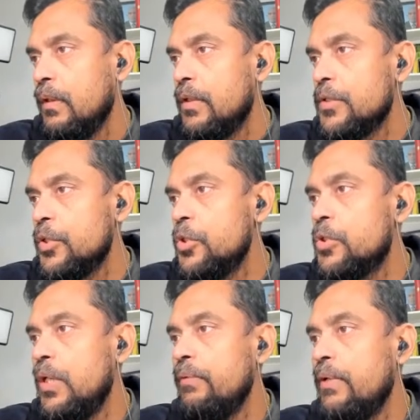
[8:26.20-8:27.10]
so
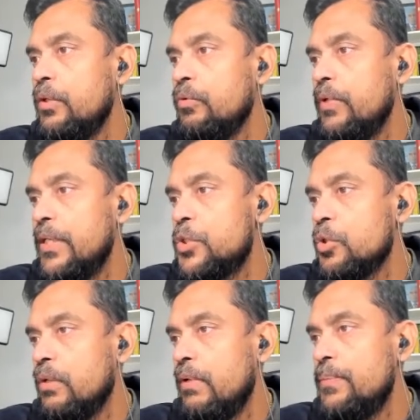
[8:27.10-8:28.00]
usually when you
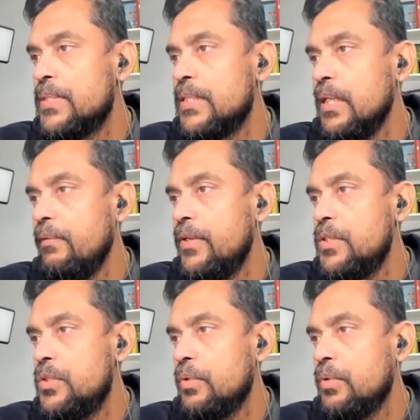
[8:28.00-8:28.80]
install web service,